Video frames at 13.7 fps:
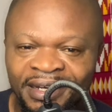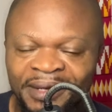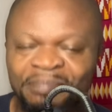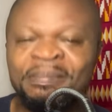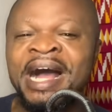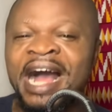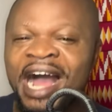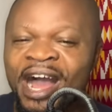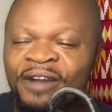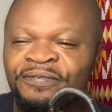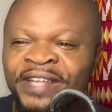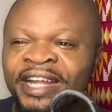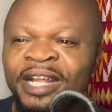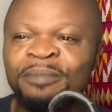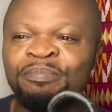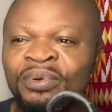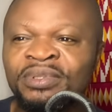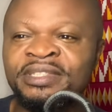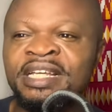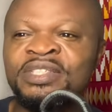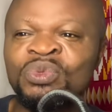But after the
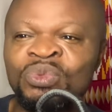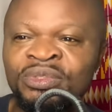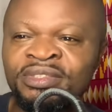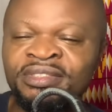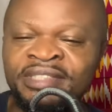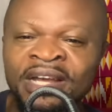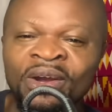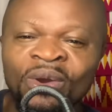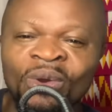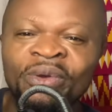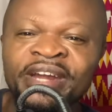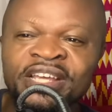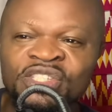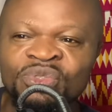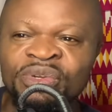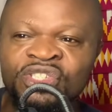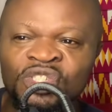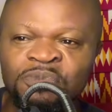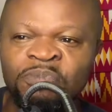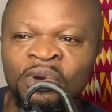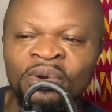protest, would the owners
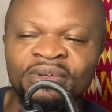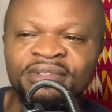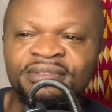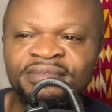respond?